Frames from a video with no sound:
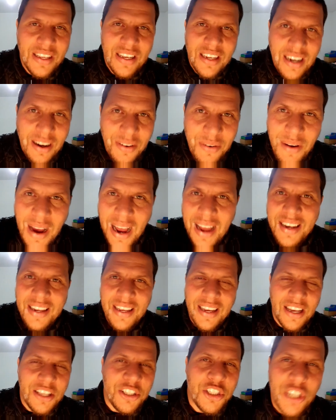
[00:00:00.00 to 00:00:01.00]

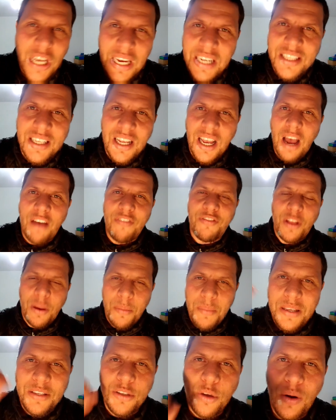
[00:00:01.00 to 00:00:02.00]
running and chasing after
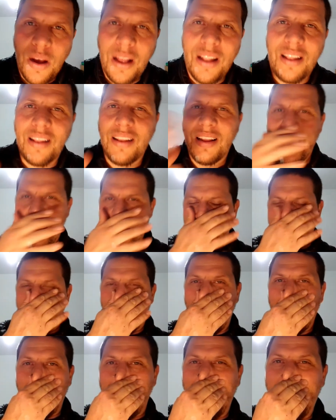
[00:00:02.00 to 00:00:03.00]
me, so I'll so
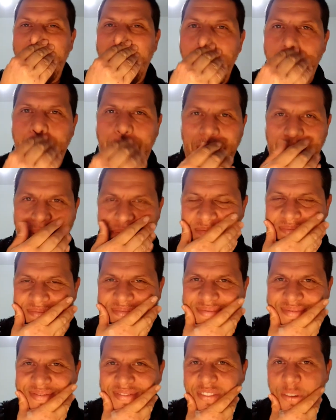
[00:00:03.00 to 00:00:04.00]
I'll be happy.
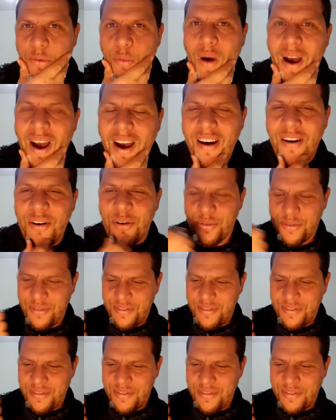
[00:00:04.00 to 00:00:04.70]
Wow.